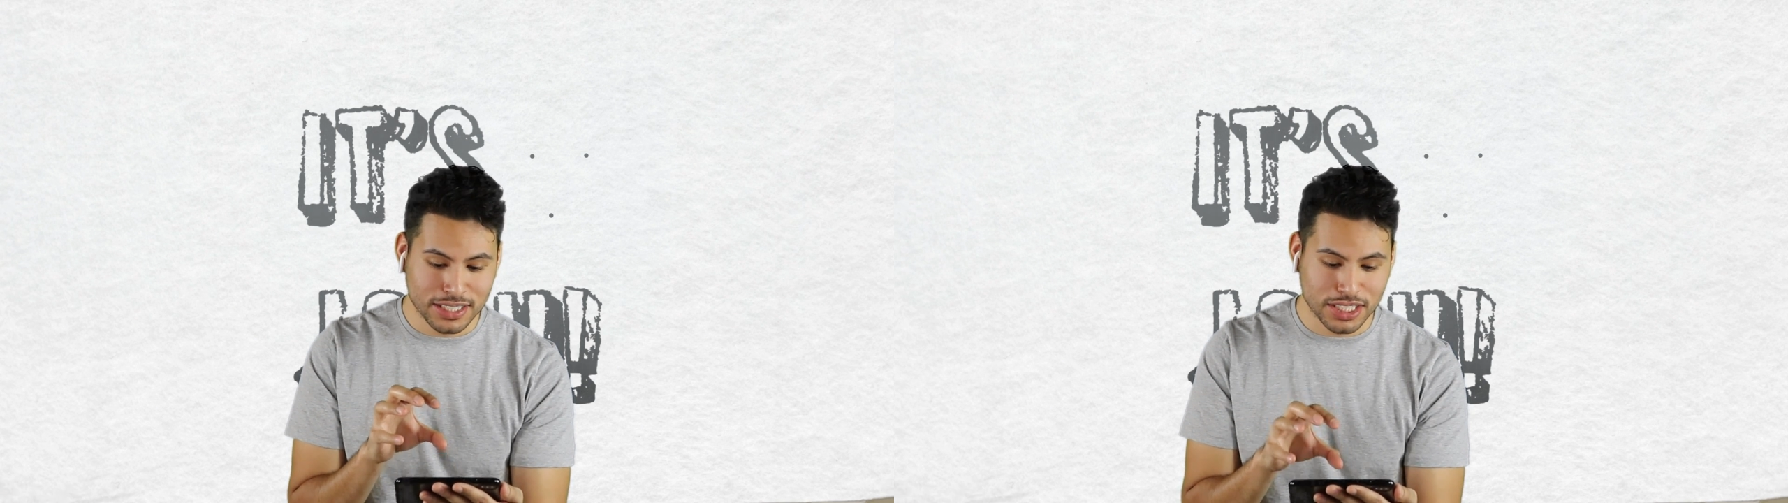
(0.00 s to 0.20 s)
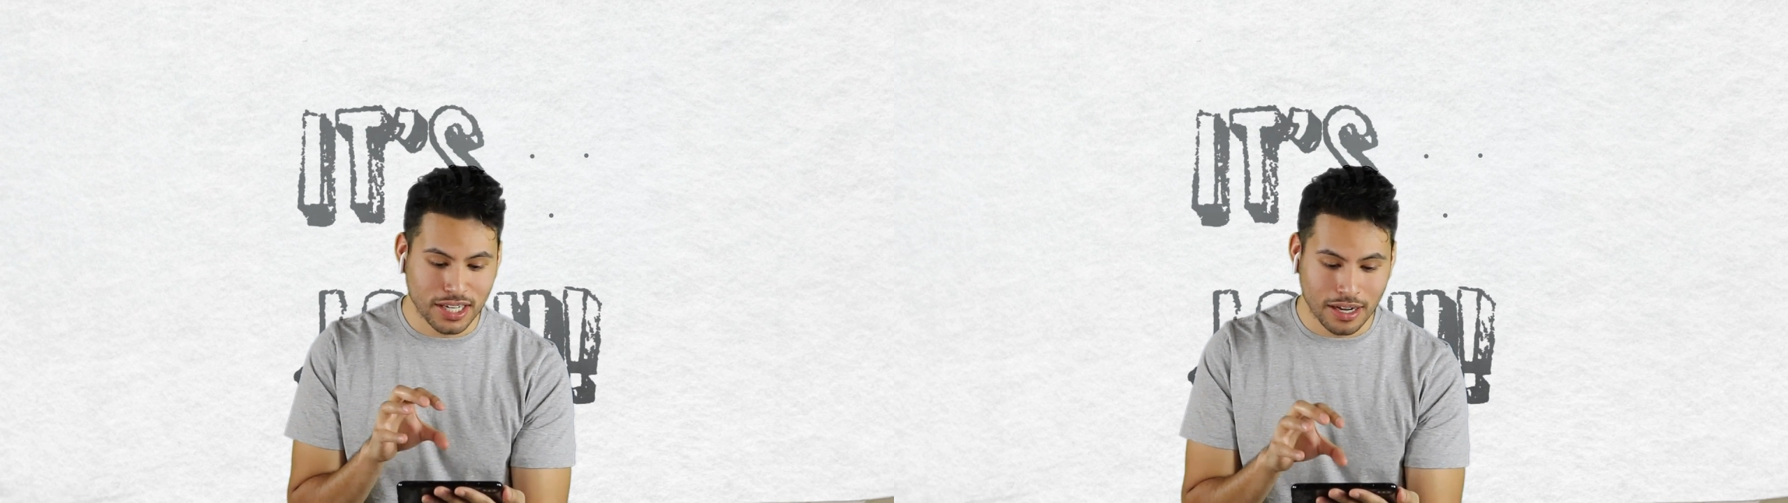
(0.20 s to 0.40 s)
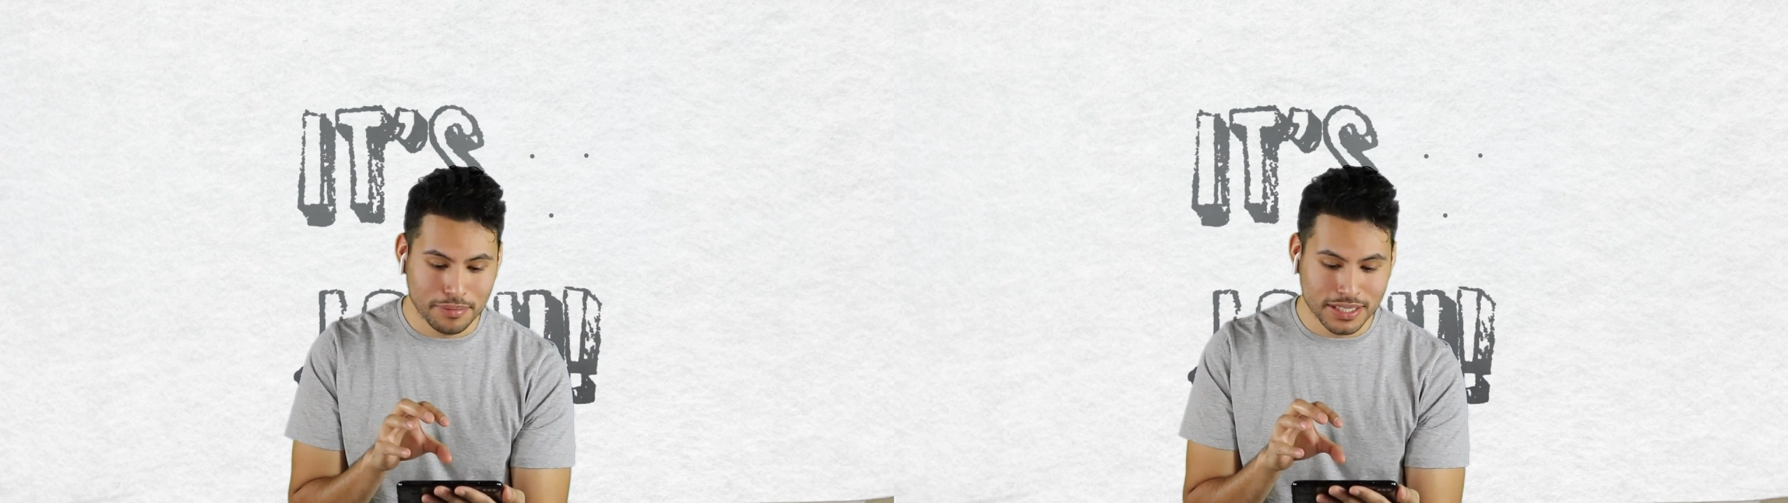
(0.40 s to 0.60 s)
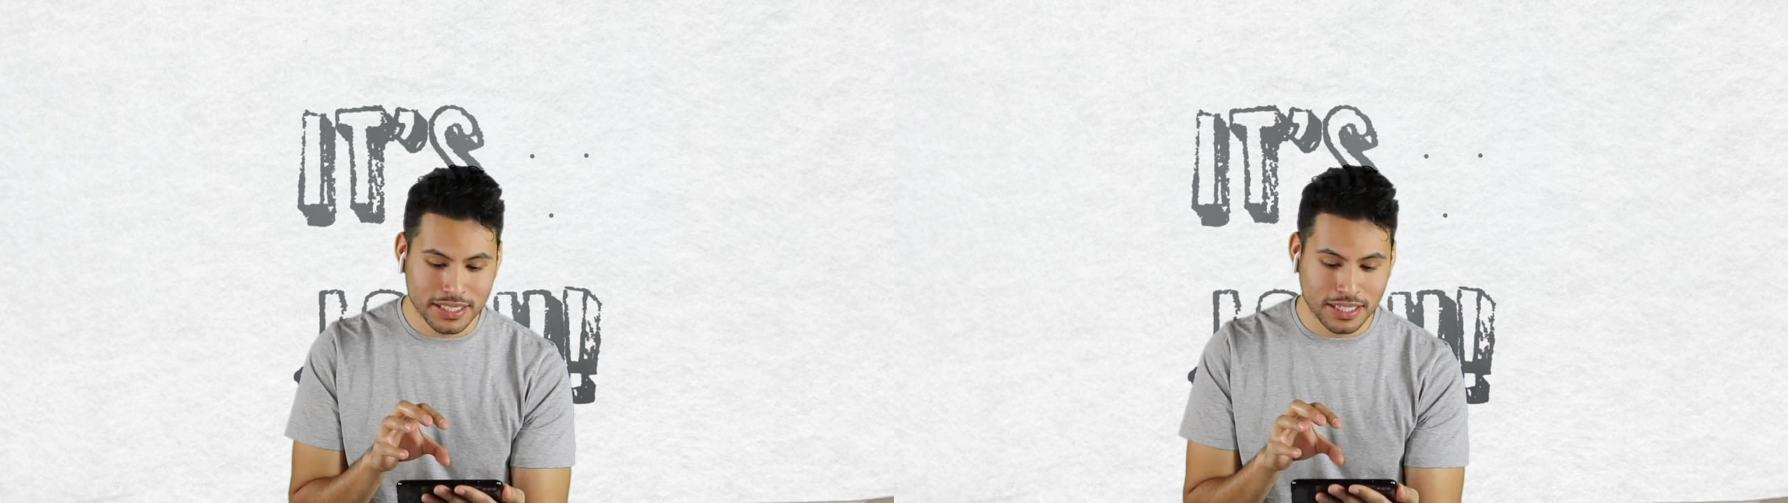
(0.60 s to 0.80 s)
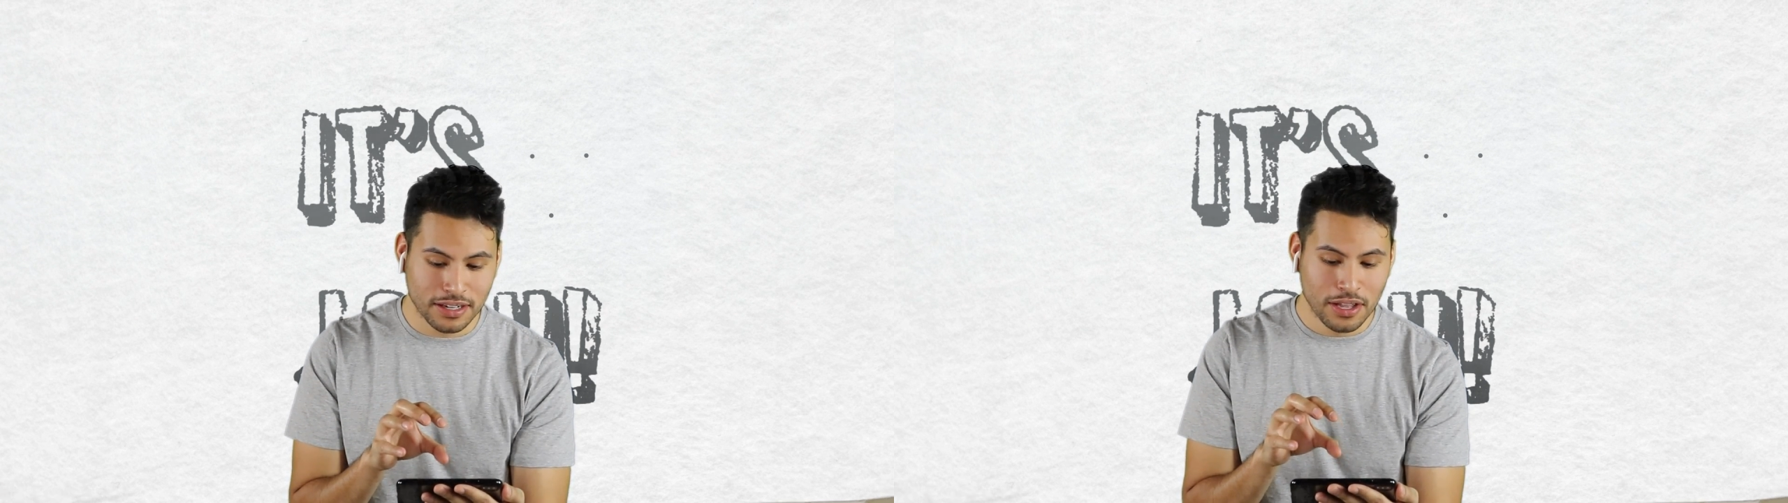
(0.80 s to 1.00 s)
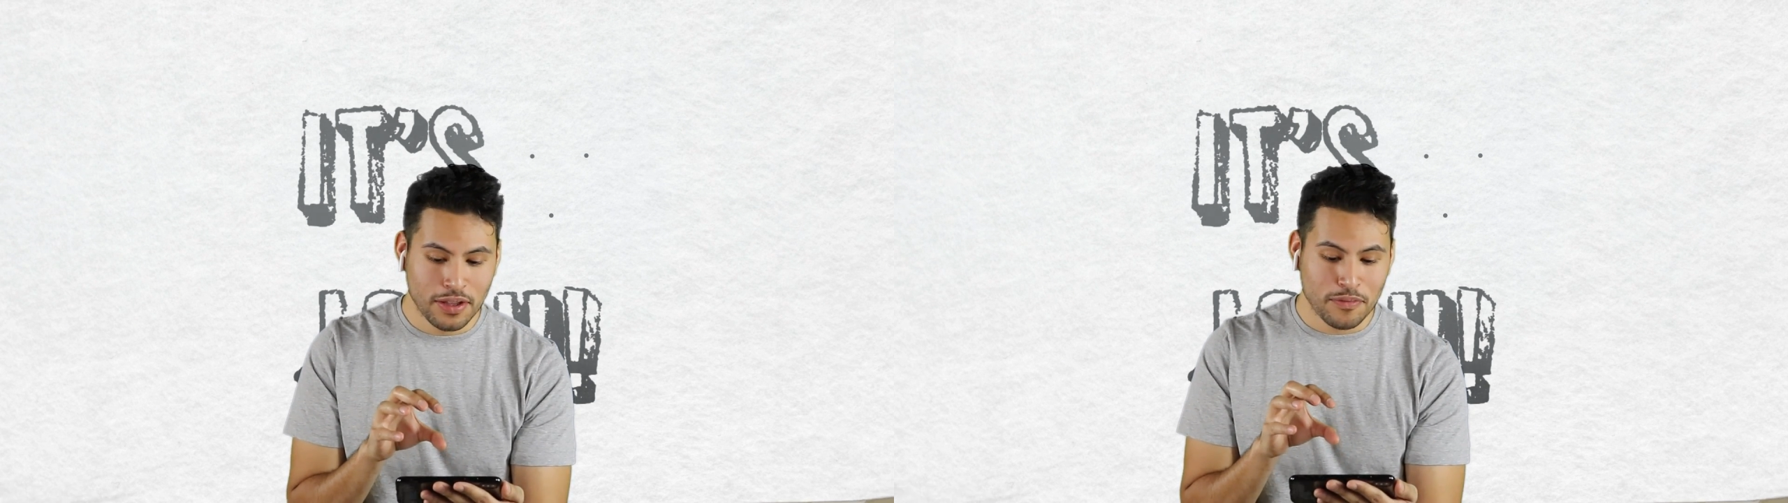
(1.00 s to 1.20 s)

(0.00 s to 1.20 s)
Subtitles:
that she commented